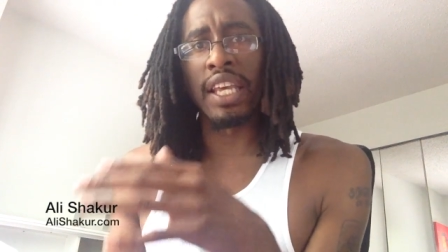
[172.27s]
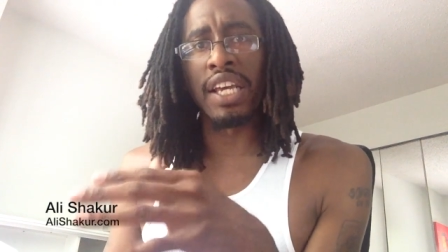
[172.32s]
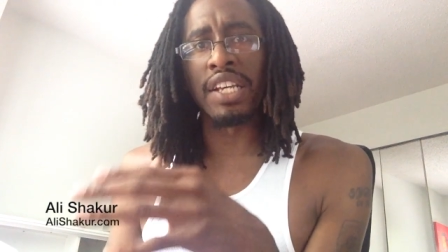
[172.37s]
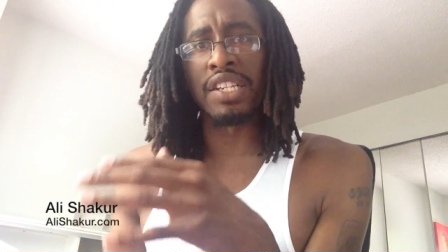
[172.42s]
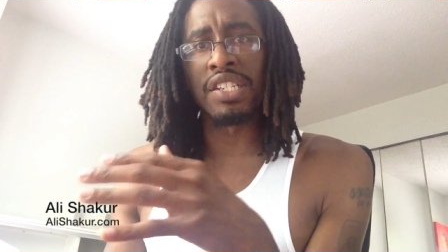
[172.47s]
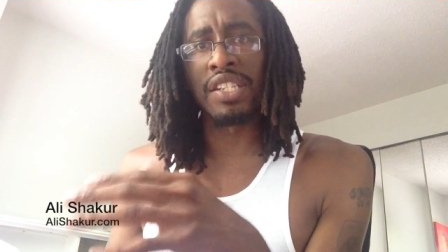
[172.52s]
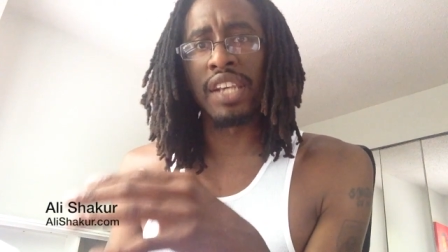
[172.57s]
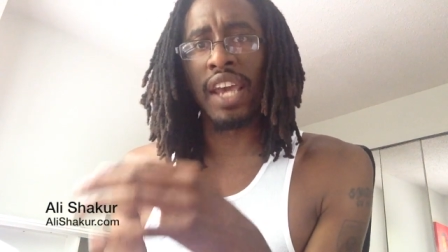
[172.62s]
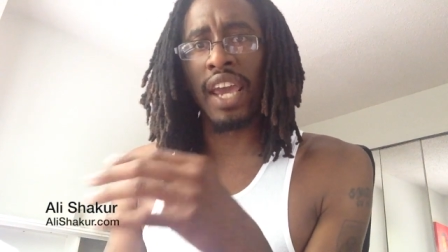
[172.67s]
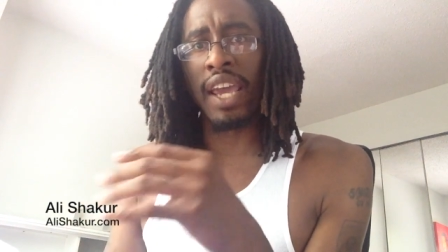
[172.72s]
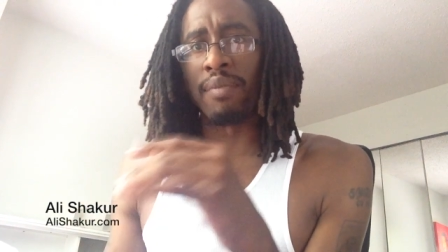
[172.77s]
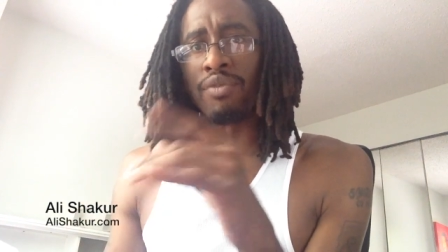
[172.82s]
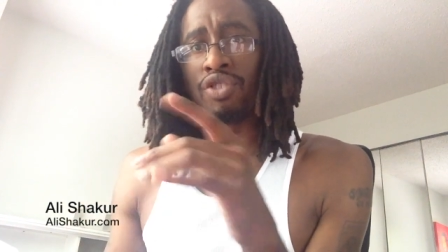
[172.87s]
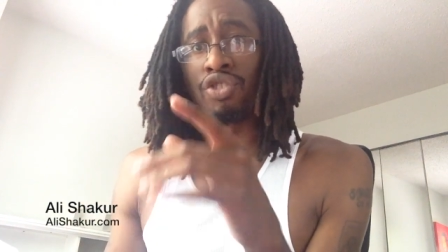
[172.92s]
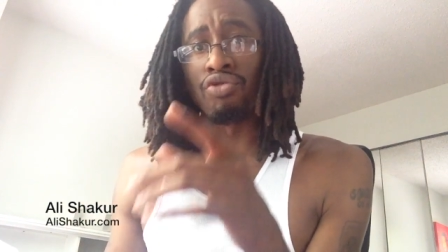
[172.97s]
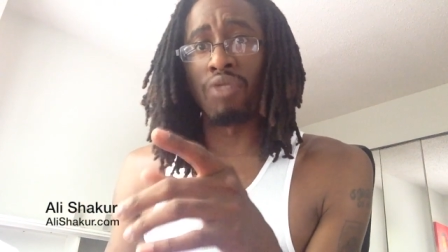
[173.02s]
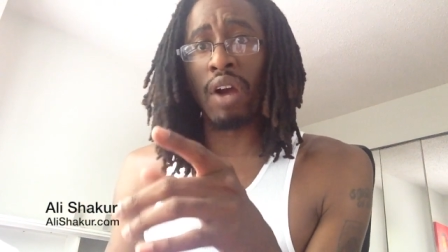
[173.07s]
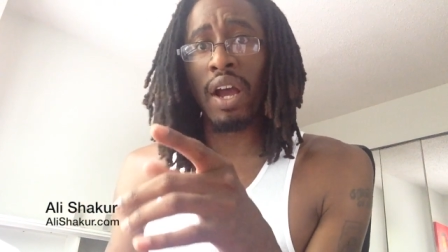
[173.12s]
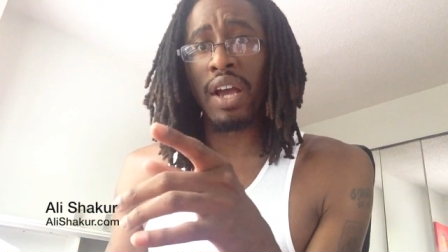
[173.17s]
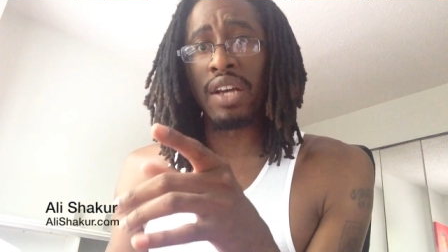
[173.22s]
their same
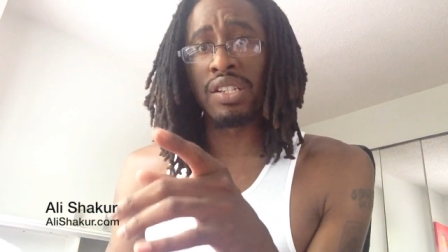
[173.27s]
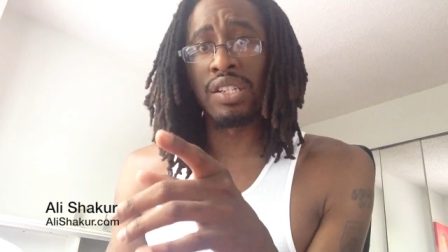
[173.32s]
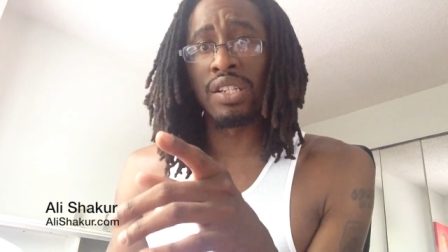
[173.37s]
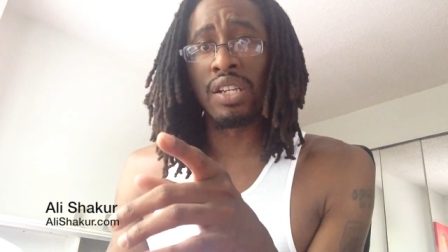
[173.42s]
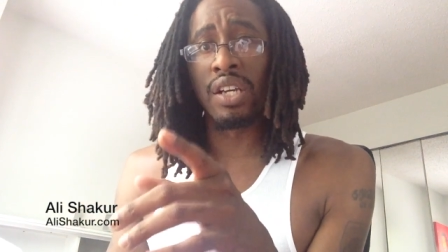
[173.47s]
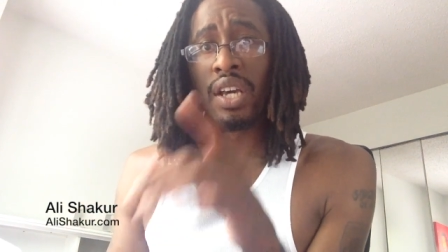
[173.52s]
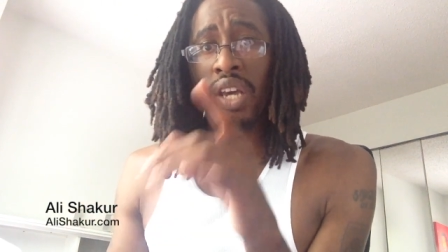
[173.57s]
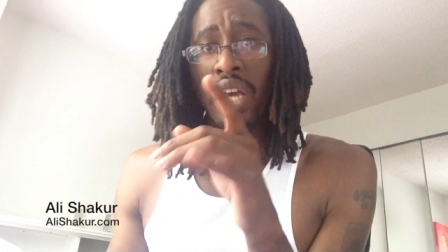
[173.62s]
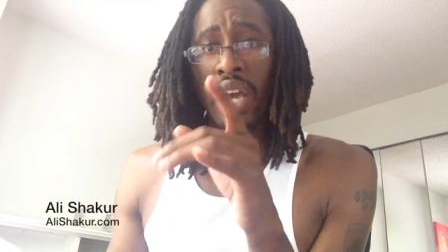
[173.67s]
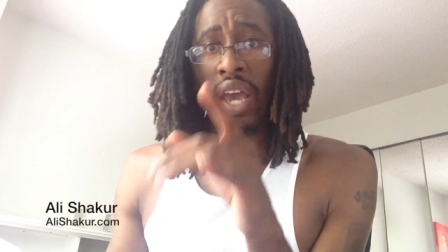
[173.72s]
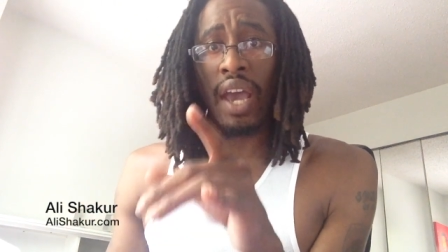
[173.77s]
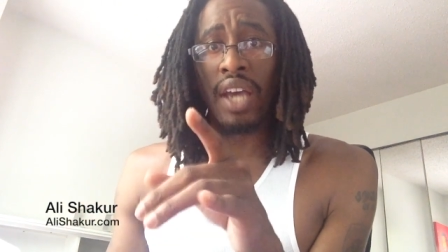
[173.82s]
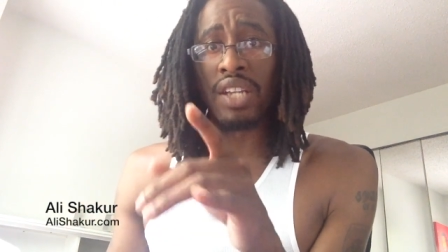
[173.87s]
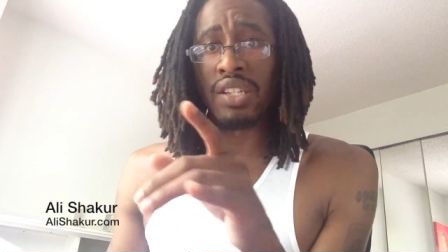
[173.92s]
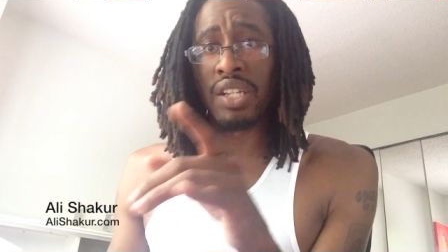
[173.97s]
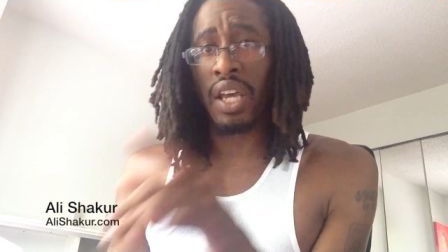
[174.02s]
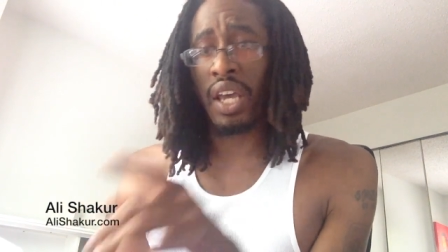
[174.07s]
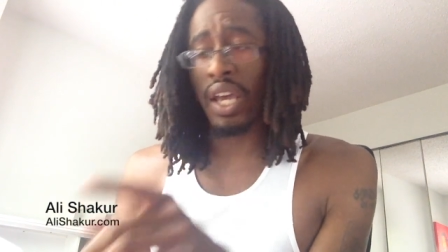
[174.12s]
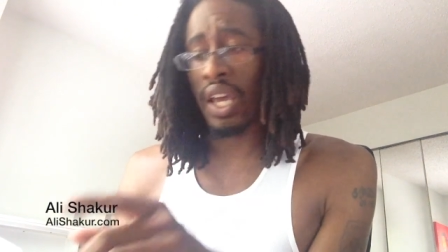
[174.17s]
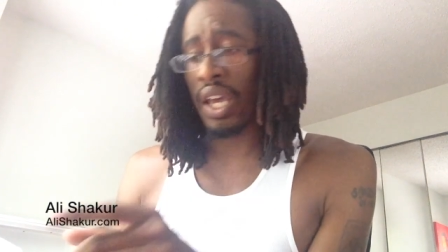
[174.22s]
dress
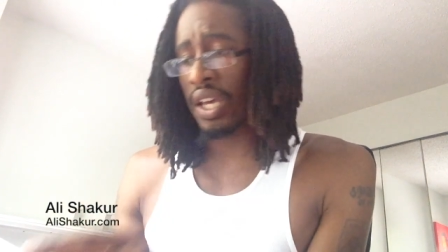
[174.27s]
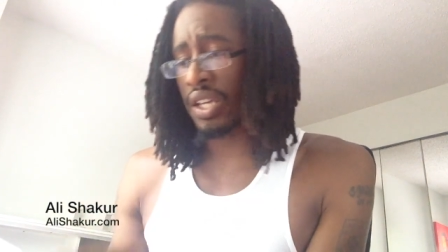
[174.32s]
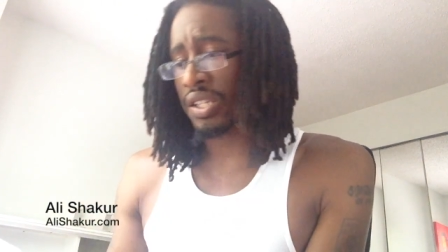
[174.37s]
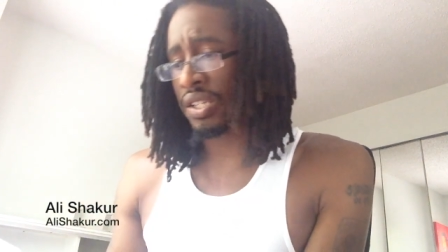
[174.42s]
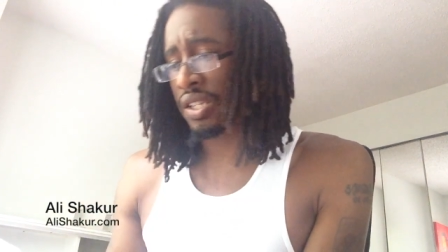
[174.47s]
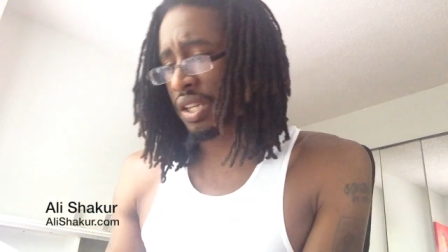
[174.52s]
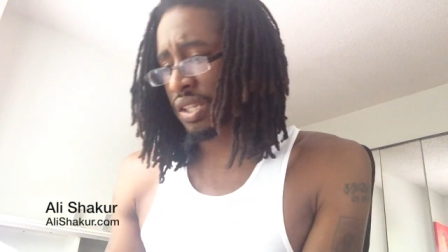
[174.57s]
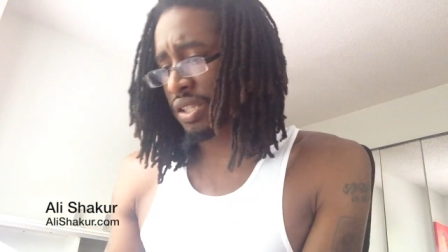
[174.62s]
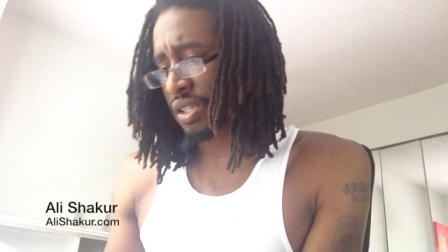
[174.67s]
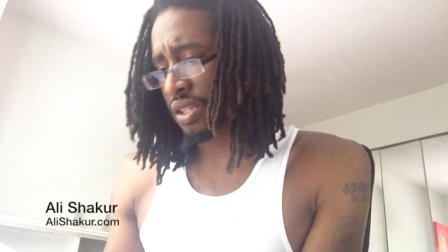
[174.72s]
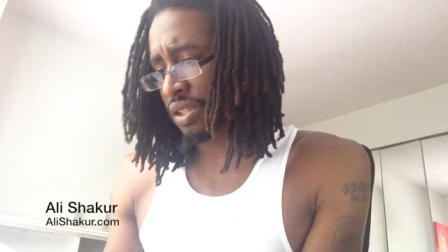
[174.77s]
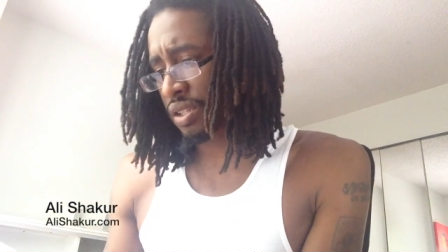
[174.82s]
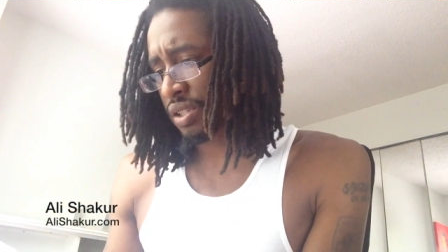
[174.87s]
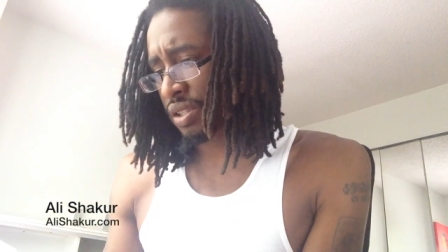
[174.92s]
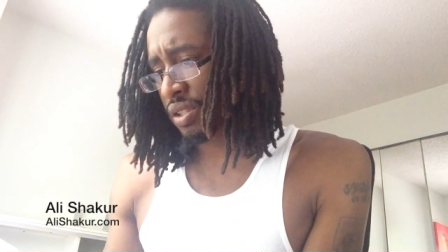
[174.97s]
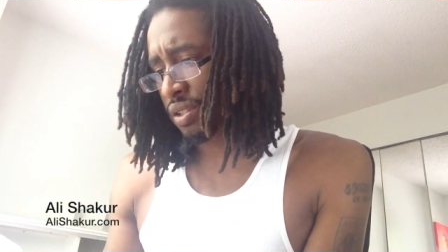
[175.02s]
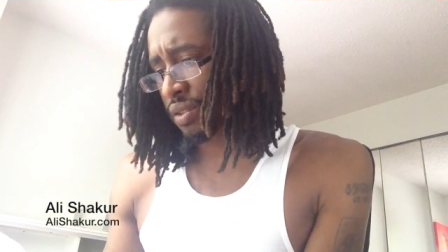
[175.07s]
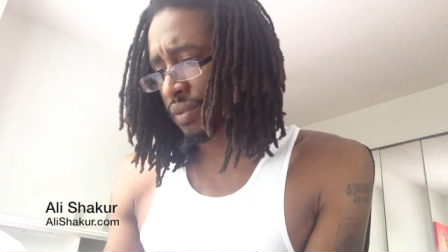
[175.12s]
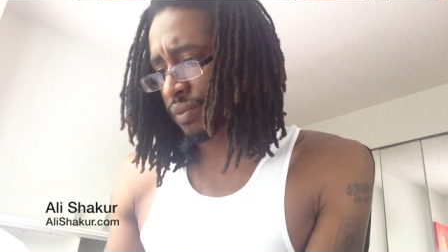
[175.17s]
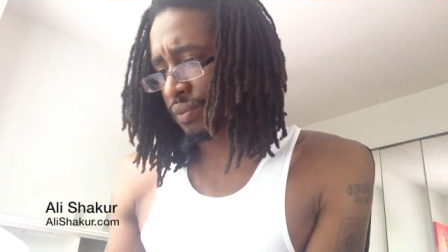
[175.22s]
as their
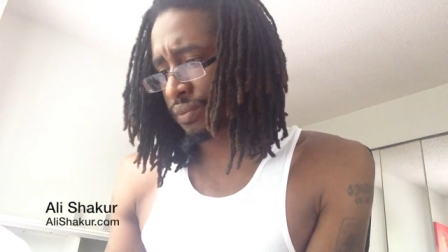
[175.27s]
ancestors.